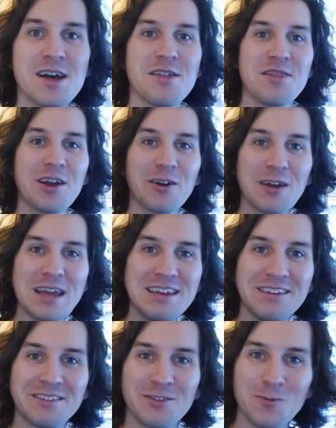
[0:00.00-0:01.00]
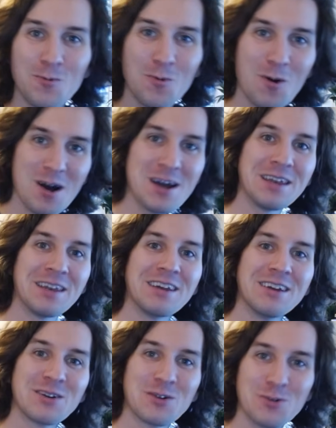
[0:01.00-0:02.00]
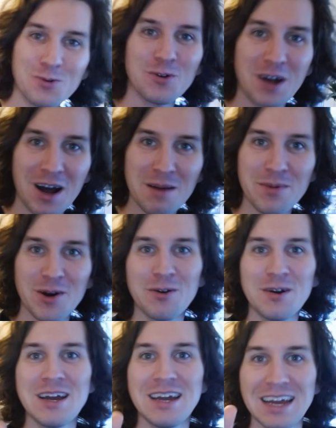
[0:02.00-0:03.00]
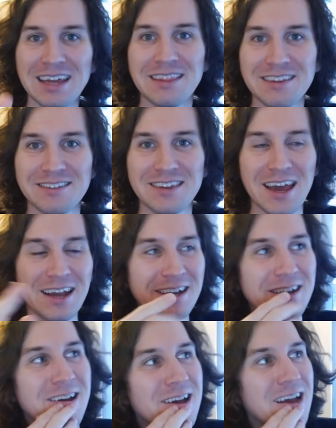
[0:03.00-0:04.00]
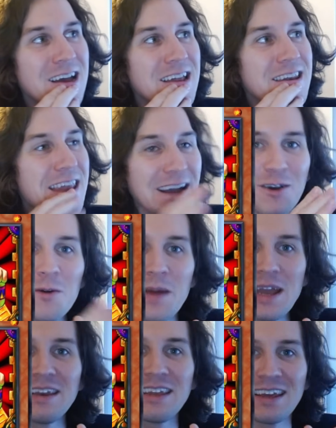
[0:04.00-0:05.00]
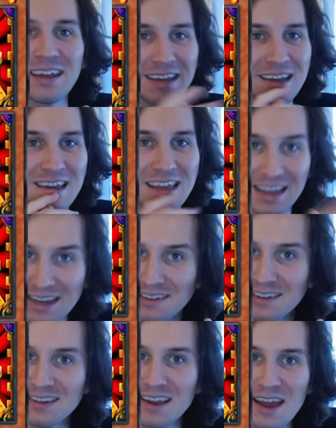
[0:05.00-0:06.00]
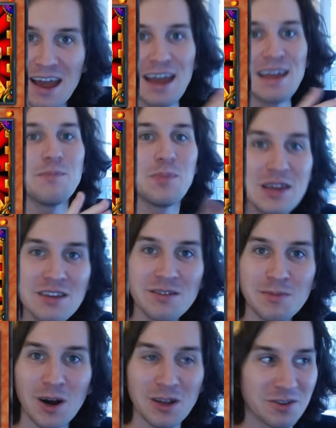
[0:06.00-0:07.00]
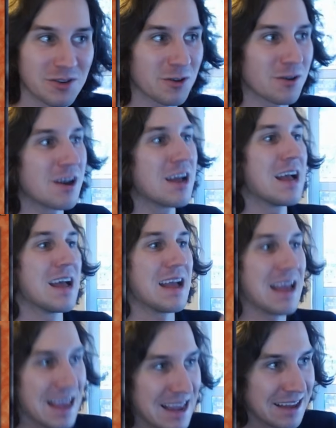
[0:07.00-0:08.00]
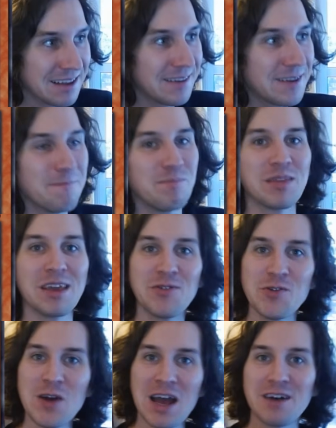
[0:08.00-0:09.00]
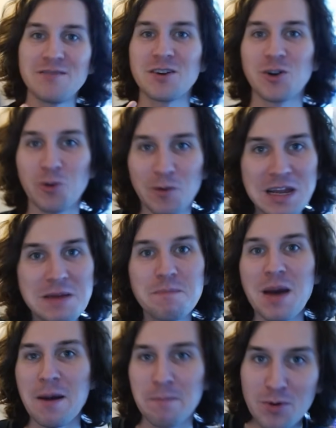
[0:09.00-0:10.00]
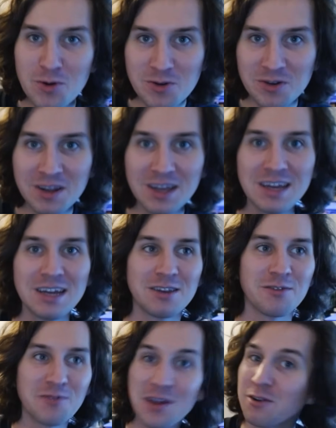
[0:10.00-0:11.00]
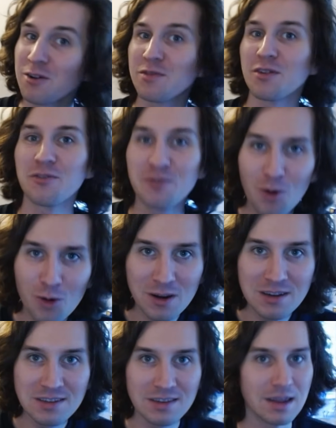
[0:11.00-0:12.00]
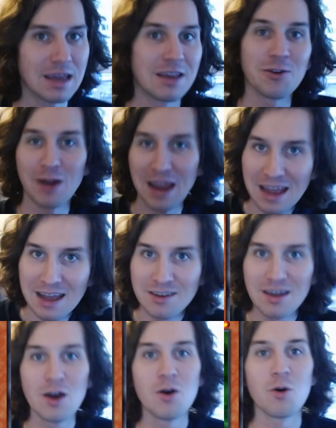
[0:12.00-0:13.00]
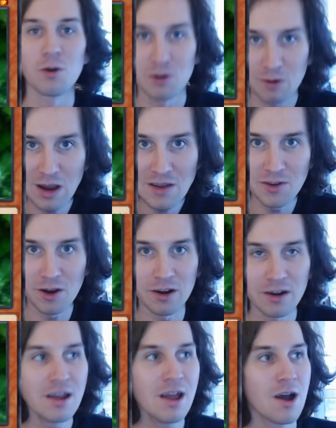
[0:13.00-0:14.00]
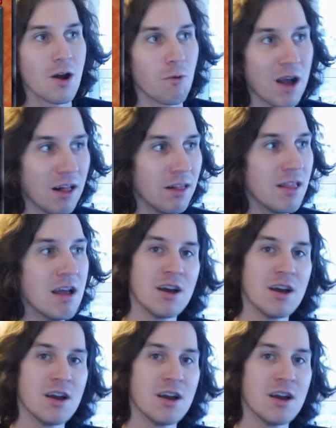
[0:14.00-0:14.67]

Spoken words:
there is one cool combo in this deck. Neko Mane King is a beast monster. And if you have Green Baboon, Defender of the Forest, in your hand or graveyard, well,